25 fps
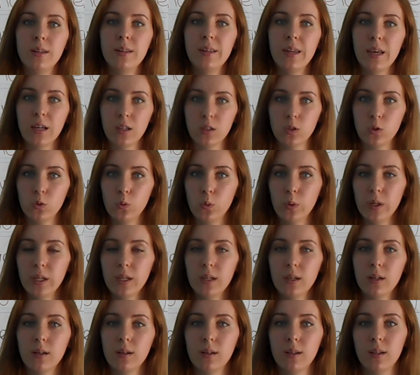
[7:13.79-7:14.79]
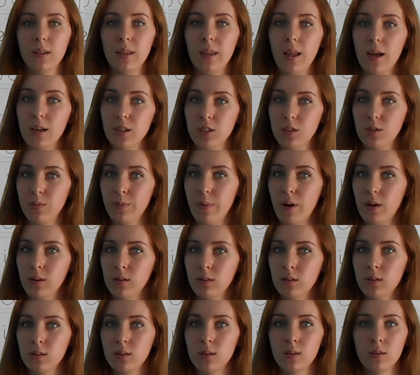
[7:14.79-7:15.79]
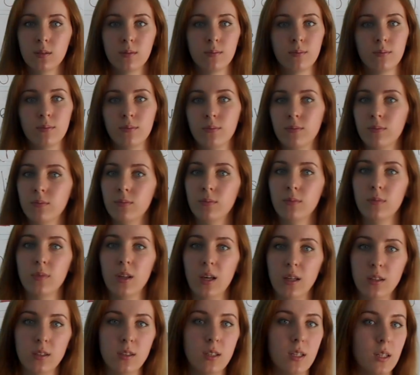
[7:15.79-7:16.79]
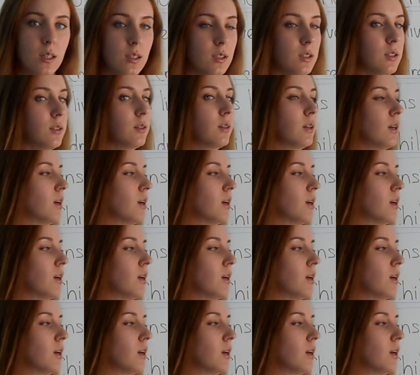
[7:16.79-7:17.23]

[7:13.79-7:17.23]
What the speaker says: Next week, last month, that's it.